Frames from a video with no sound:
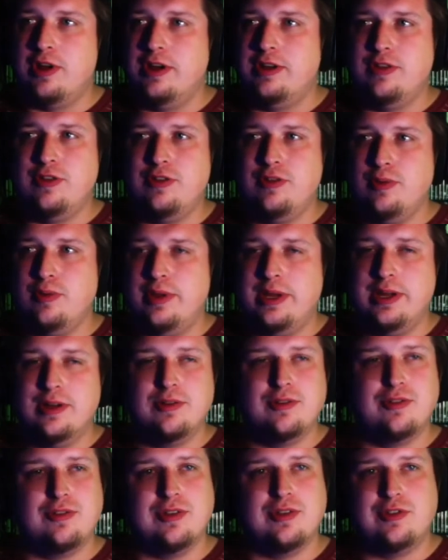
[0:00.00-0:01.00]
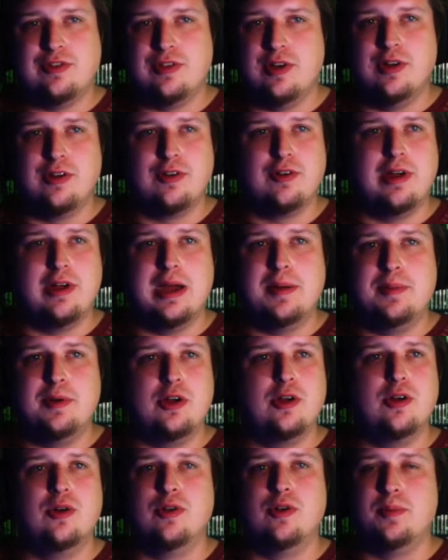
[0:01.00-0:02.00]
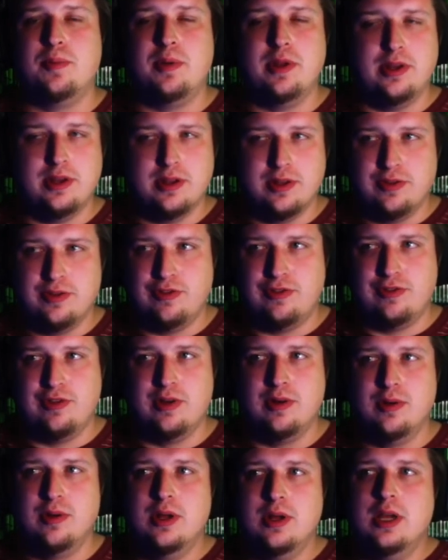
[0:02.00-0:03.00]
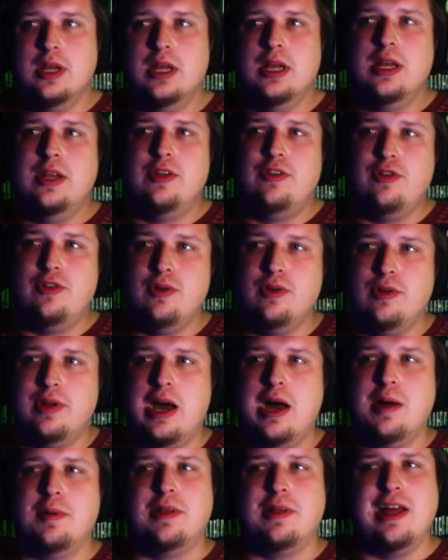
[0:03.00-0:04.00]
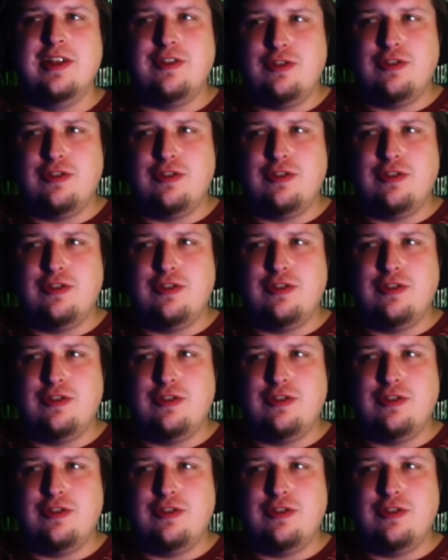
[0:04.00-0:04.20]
to do here is let's all grab our own opinions. So, dude, I'm glad you